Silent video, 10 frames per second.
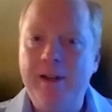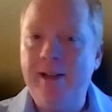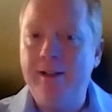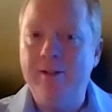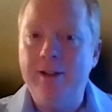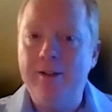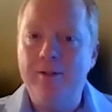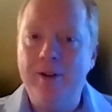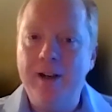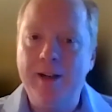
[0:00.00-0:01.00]
you know, a hundred
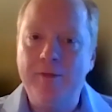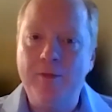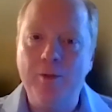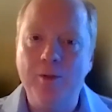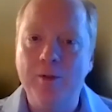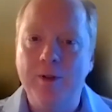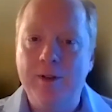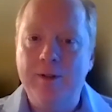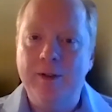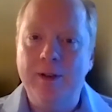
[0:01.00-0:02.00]
grand for
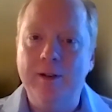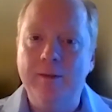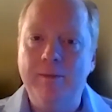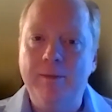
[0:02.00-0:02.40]
um,